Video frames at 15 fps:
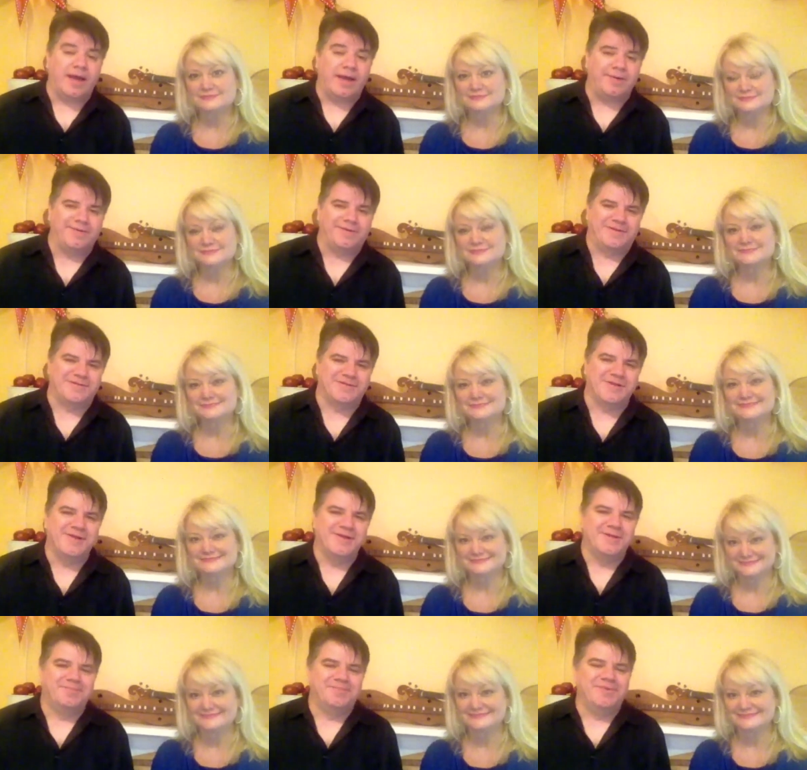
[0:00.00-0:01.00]
Speaker 1: Irish
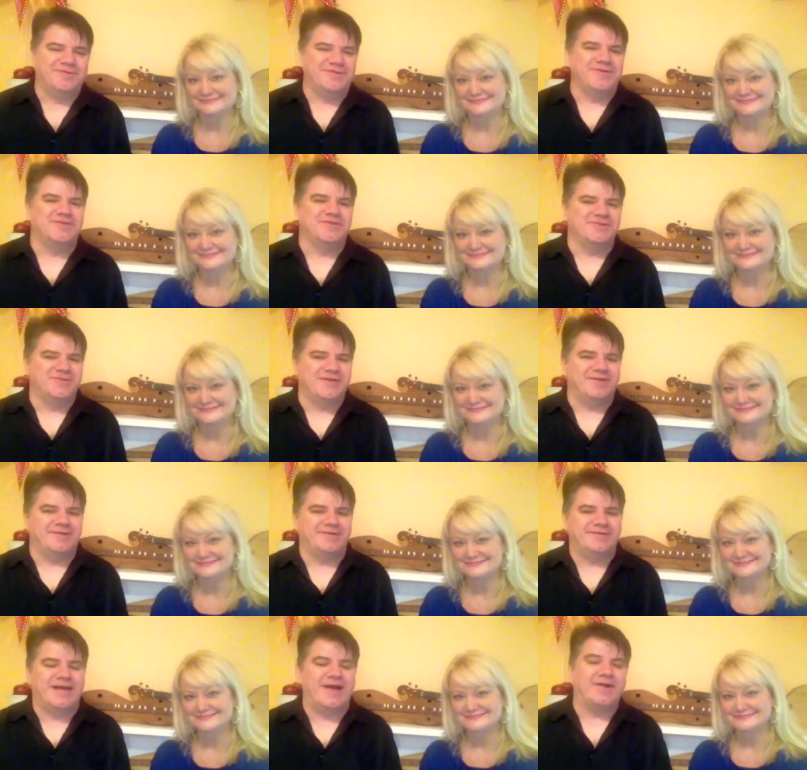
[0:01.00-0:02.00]
musicians here in
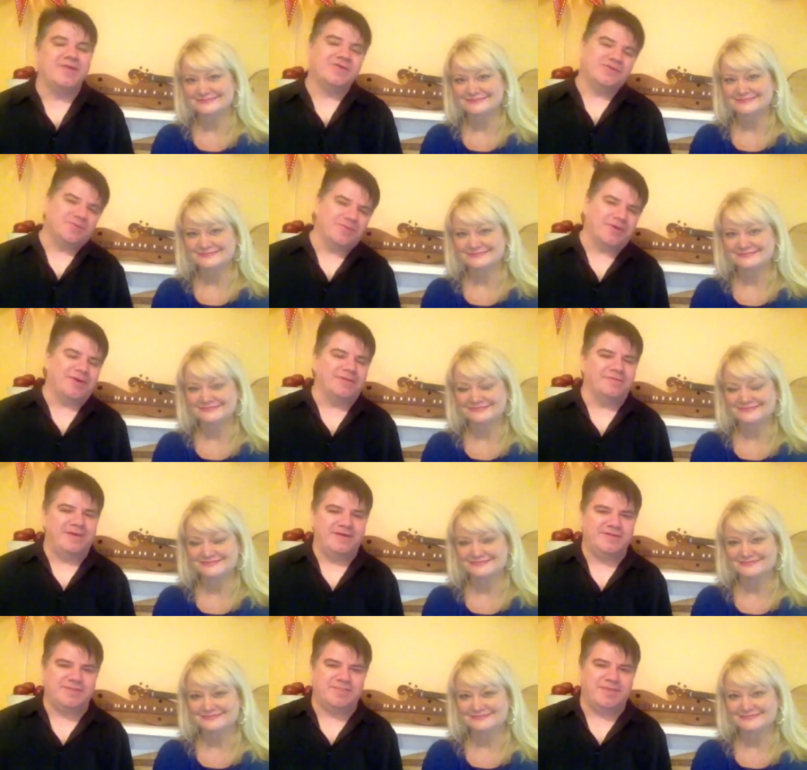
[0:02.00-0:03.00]
town, and so we're going to invite
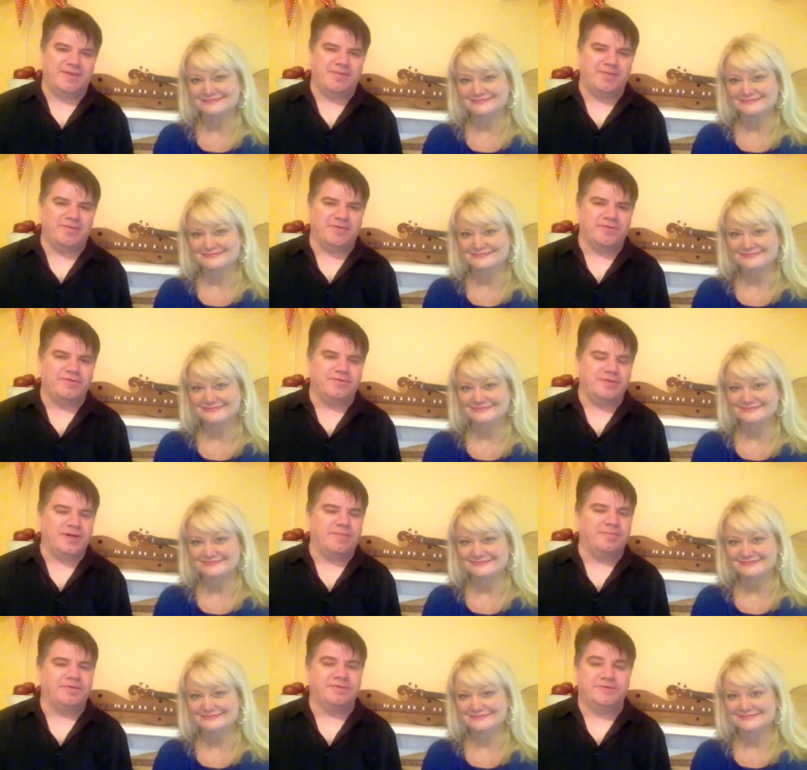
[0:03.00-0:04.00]
some of them over to do a
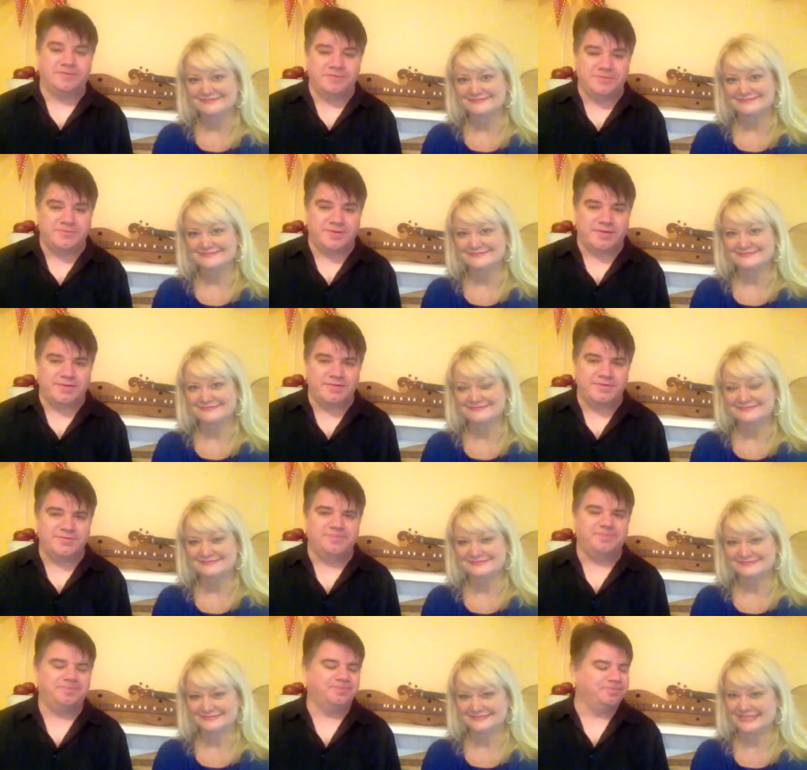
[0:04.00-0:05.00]
couple of tunes with us.
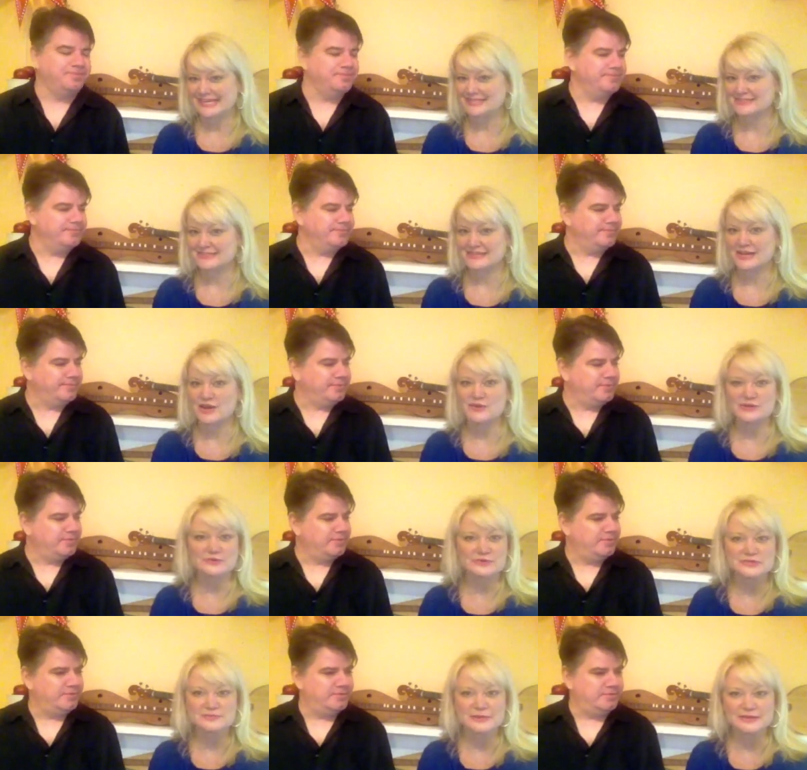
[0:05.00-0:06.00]
Yes,
Speaker 2: and I only
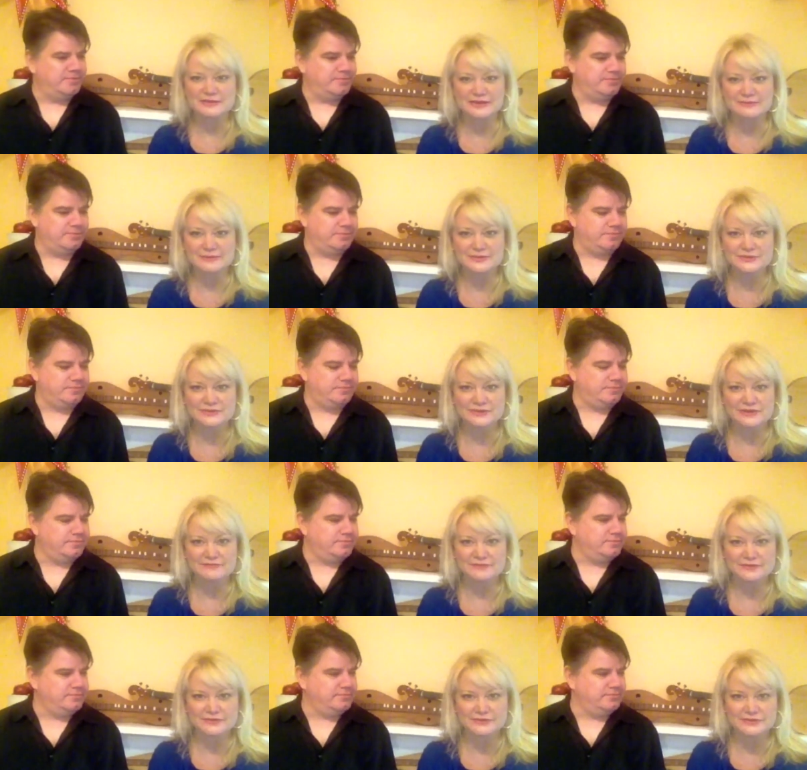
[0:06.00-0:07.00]
wish my grandmother and
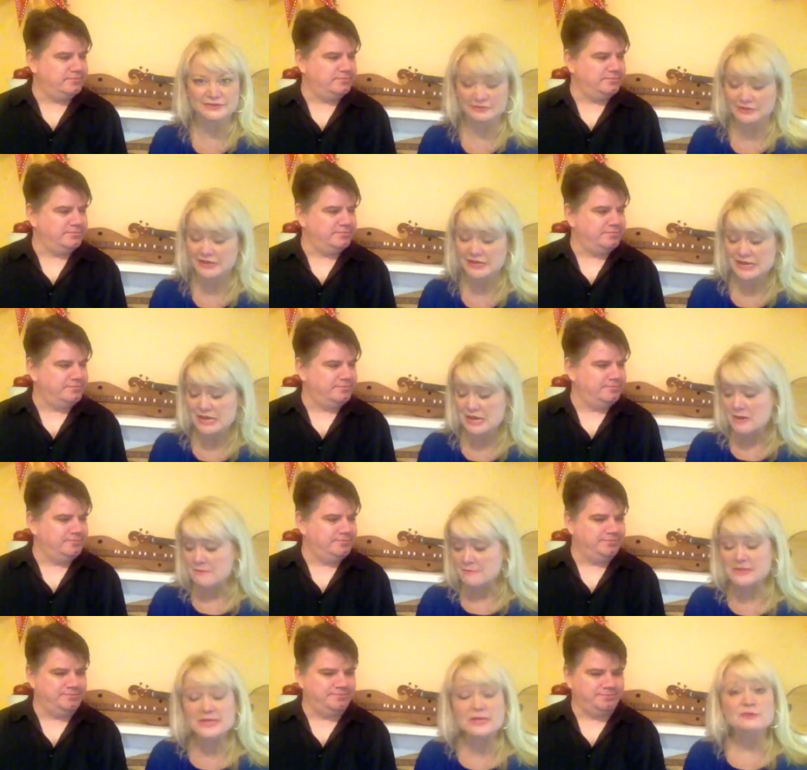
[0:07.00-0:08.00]
grandfather could
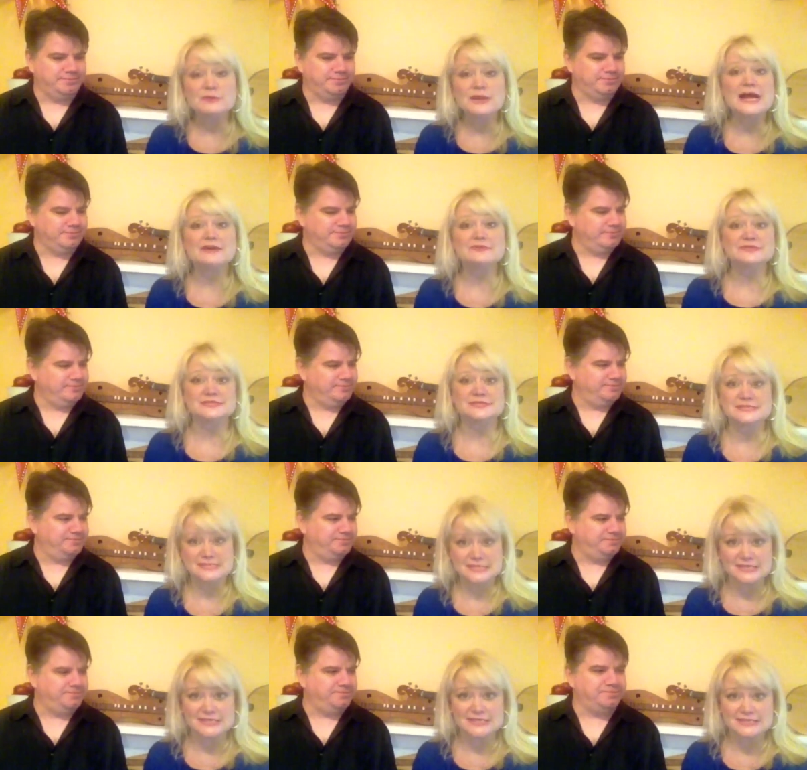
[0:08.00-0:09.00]
be around to
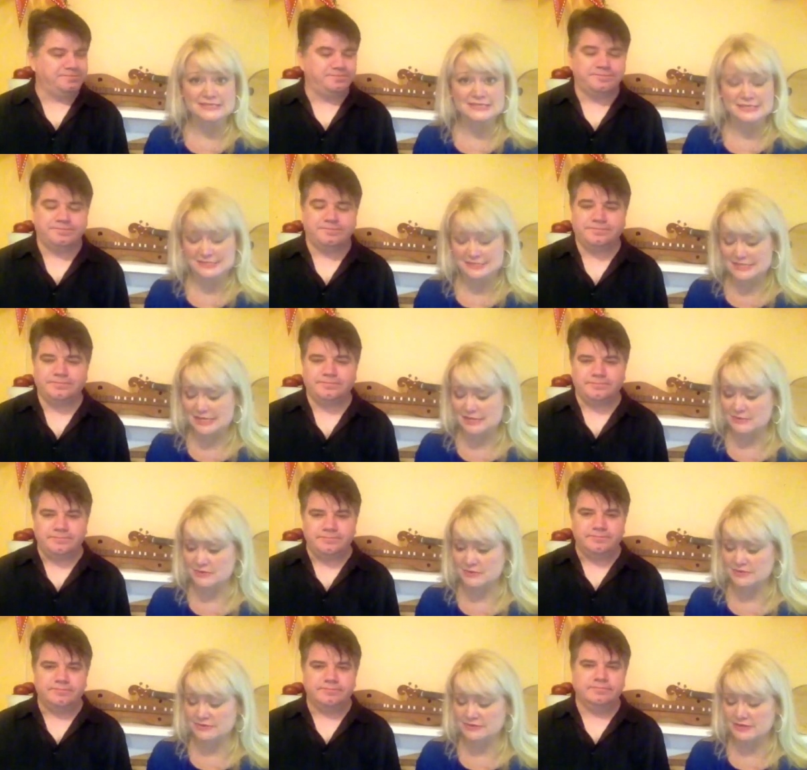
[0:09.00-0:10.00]
see this because they were
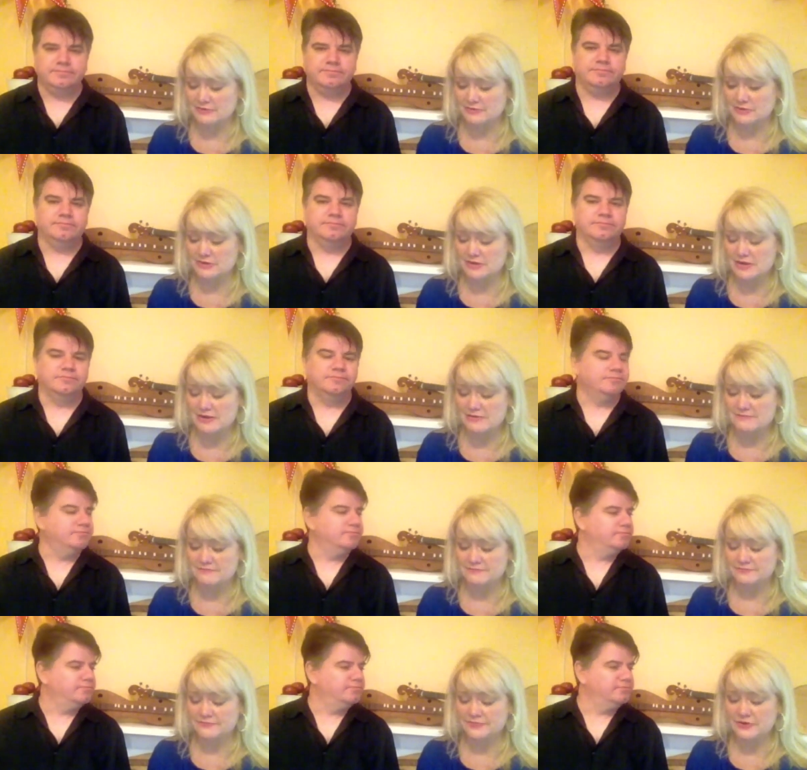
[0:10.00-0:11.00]
they were um,
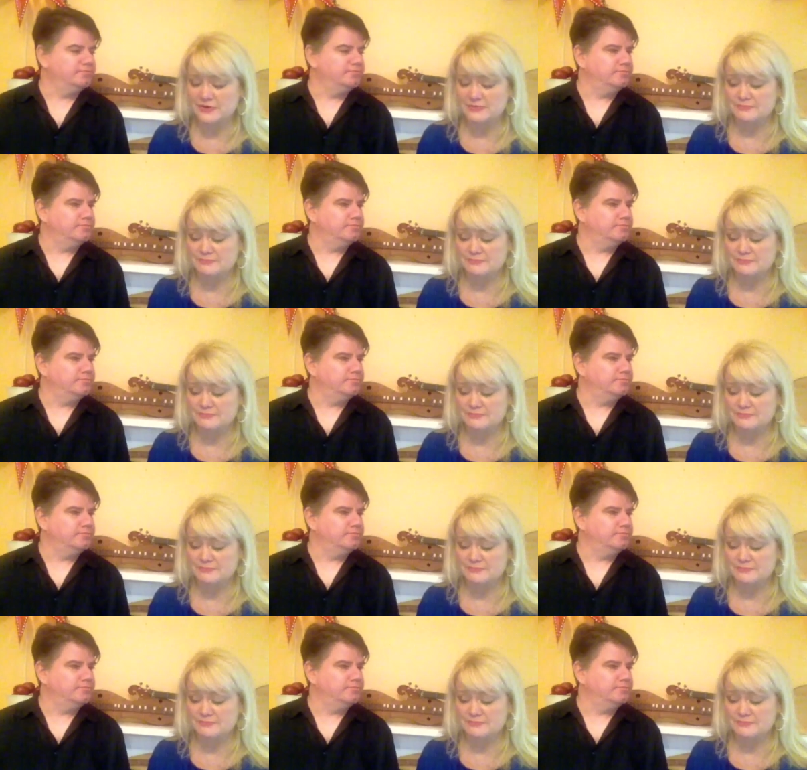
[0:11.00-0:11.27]
very